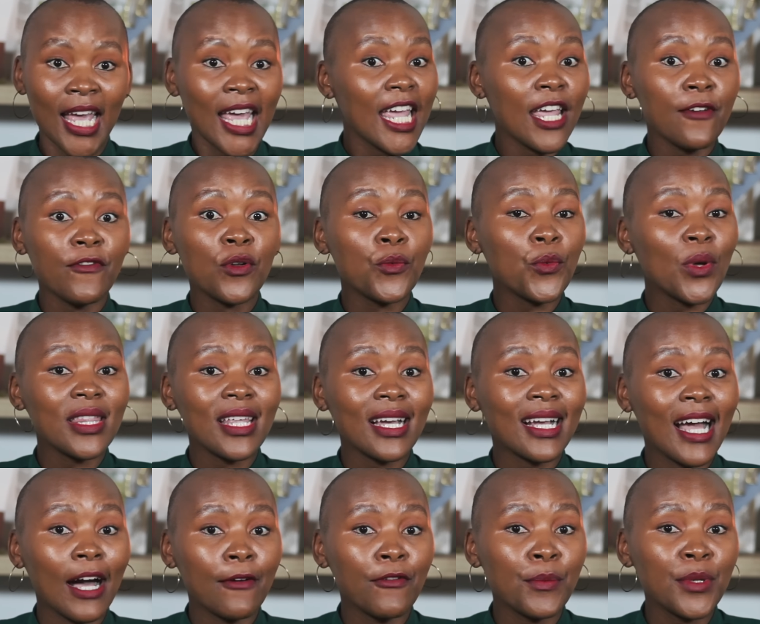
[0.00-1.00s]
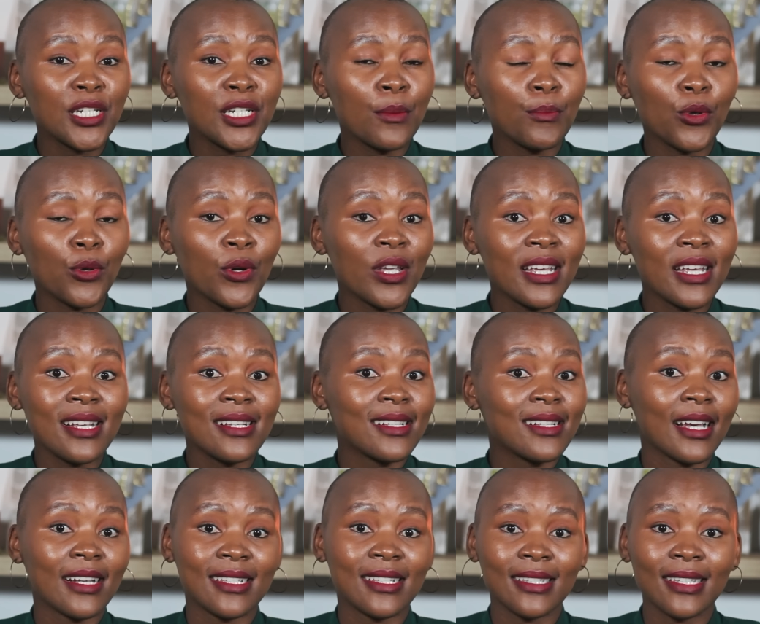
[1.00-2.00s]
Even when the government employees
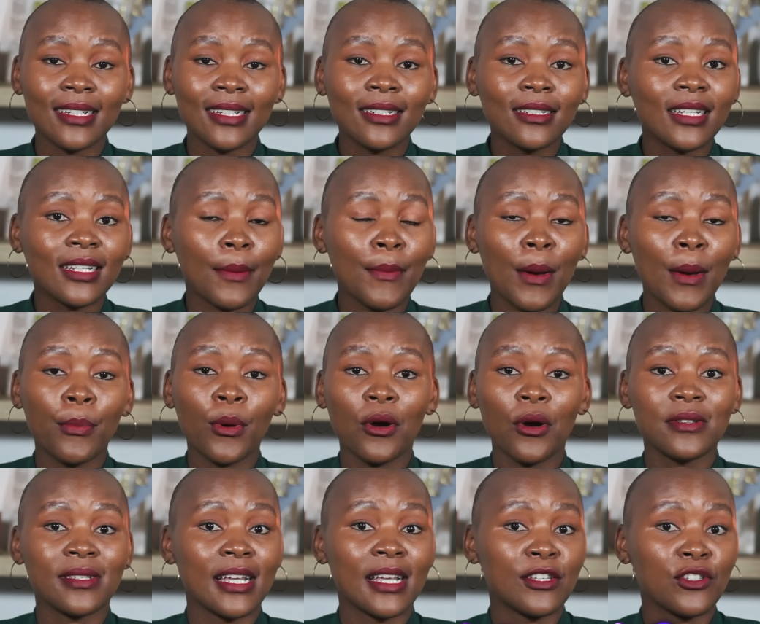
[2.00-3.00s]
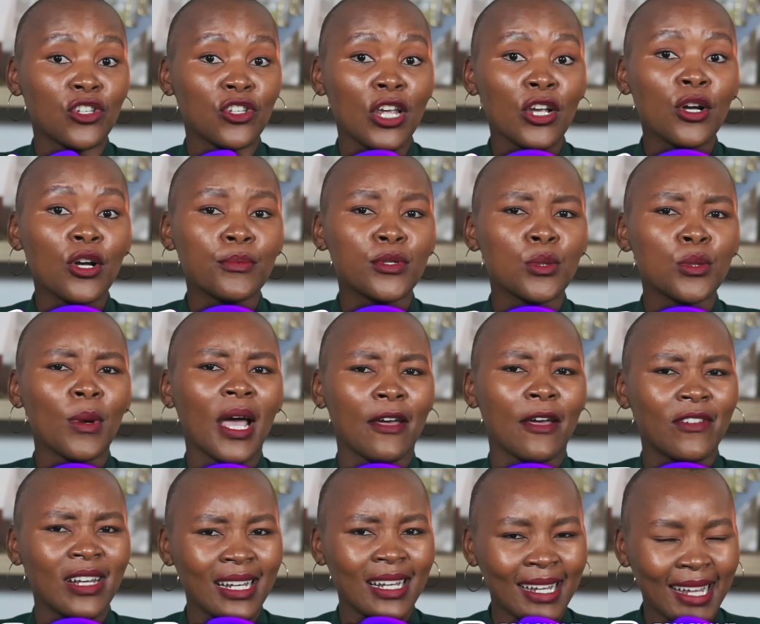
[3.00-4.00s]
like Cyril Ramaphosa and Jacob Zuma
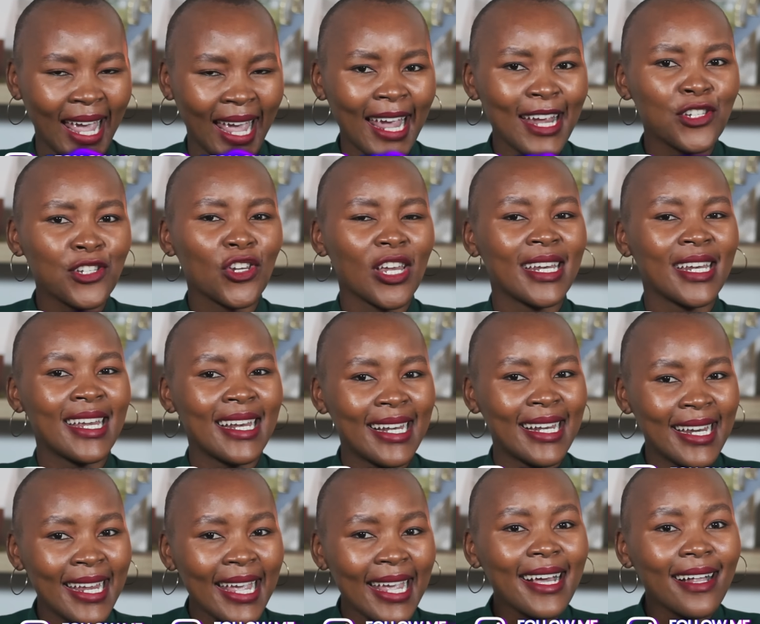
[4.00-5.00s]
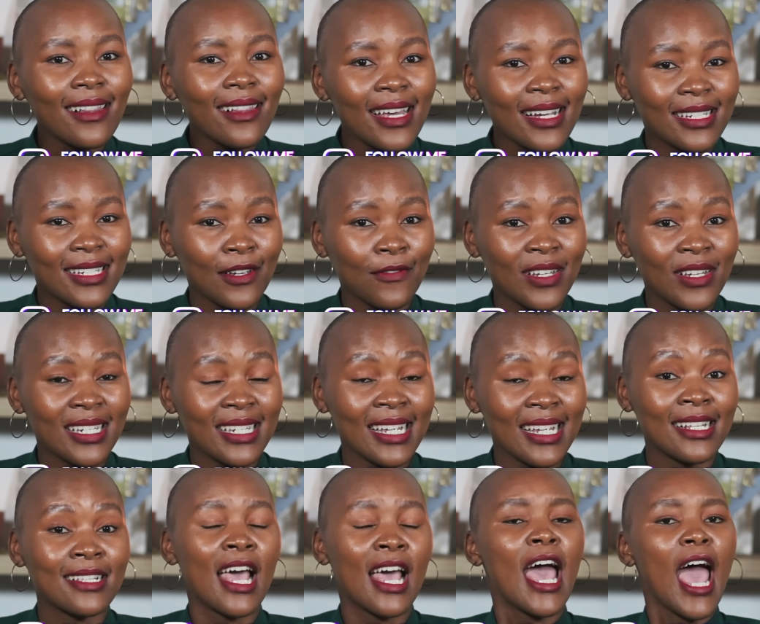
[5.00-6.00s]
have engaged in illegal
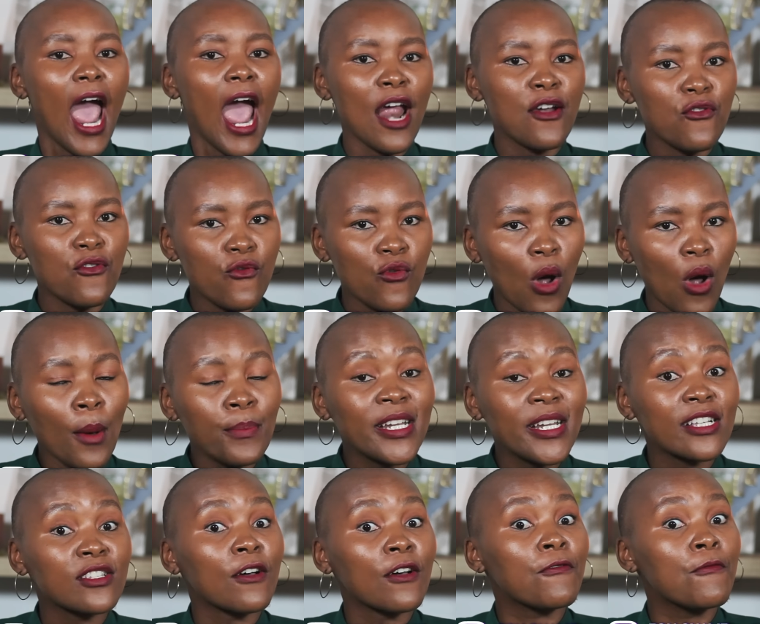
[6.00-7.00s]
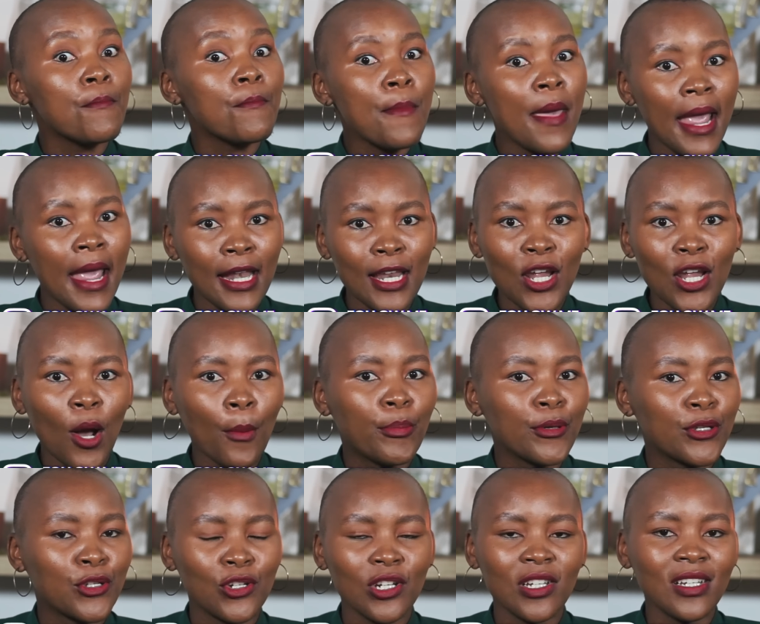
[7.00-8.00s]
activities and robbed us of many
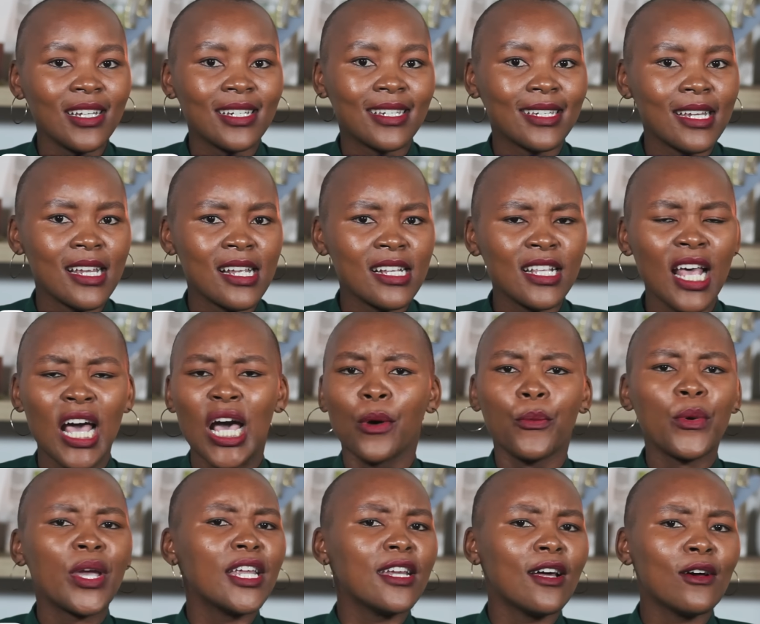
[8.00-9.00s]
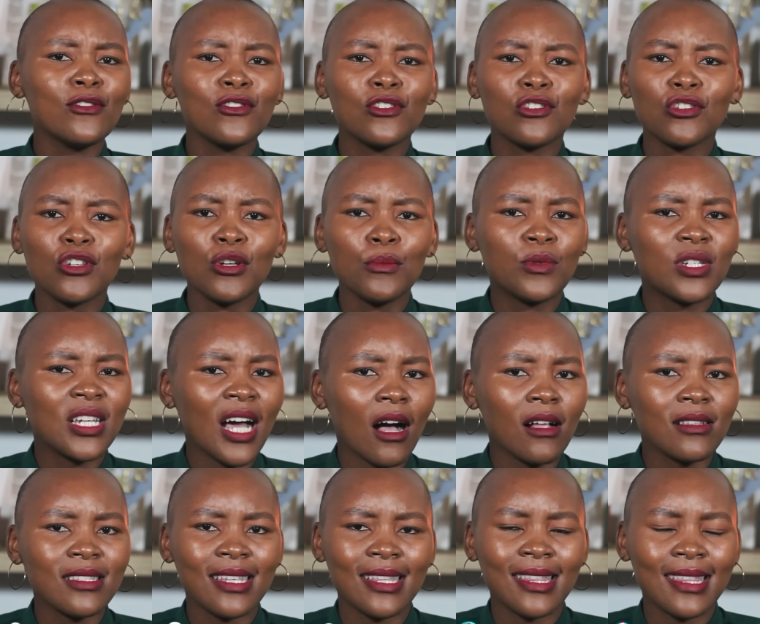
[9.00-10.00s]
opportunities, we don't stoop
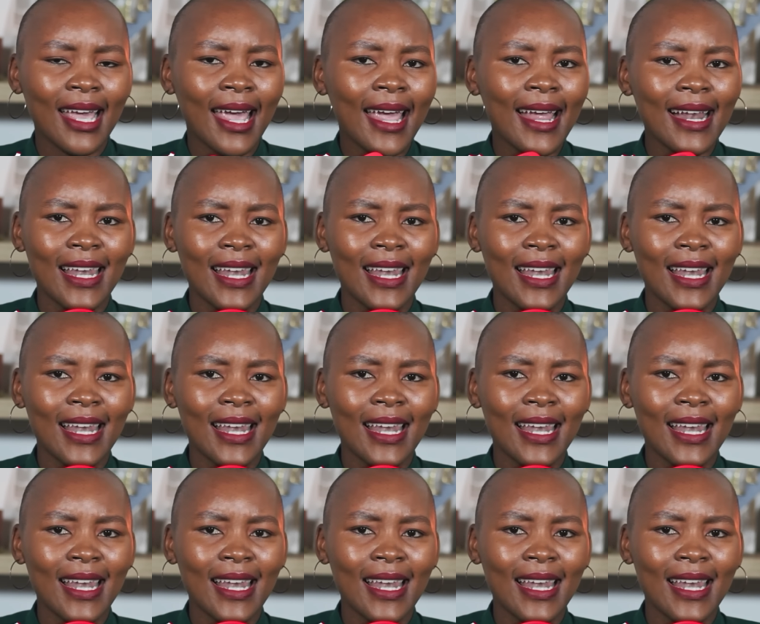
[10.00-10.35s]
down to their